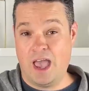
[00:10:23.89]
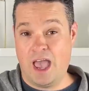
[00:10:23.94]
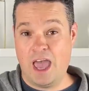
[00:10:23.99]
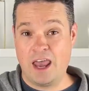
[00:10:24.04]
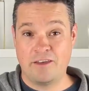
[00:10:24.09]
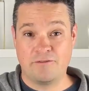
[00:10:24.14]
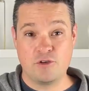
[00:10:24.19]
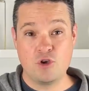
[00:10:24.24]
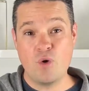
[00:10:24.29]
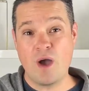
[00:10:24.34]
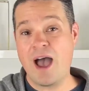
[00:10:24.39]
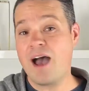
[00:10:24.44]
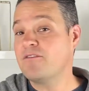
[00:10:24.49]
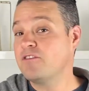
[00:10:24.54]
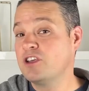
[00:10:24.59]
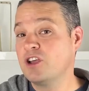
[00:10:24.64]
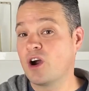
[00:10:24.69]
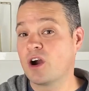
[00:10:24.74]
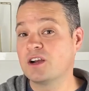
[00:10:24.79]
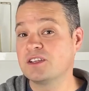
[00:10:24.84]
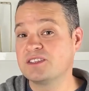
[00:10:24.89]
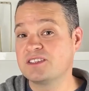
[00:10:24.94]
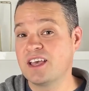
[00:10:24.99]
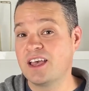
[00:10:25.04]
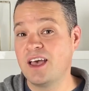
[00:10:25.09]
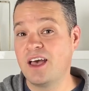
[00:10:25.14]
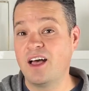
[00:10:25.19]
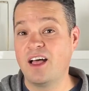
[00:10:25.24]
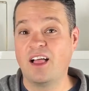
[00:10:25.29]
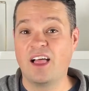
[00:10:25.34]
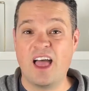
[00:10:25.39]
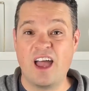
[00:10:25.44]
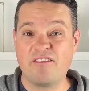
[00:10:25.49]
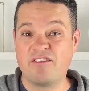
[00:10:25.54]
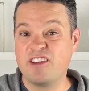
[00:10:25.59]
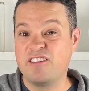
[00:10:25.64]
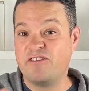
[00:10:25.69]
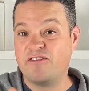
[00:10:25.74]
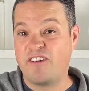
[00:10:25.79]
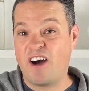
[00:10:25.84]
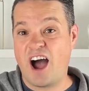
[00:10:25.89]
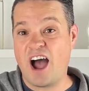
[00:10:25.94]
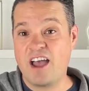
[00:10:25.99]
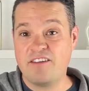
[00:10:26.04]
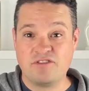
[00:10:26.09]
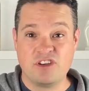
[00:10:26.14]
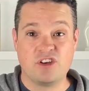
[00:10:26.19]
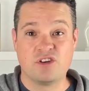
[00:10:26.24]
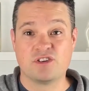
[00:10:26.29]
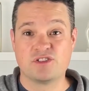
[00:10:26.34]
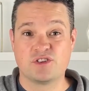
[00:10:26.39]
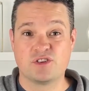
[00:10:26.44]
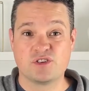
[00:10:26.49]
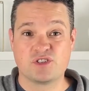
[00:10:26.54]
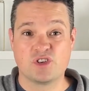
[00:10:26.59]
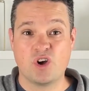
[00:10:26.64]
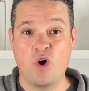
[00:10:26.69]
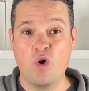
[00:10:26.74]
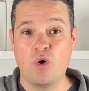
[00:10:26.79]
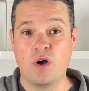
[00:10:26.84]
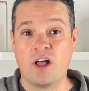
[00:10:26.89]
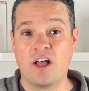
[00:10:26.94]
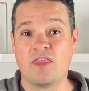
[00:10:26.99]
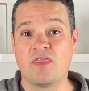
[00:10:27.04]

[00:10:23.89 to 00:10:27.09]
And if you have a yard sale every 5 years or so,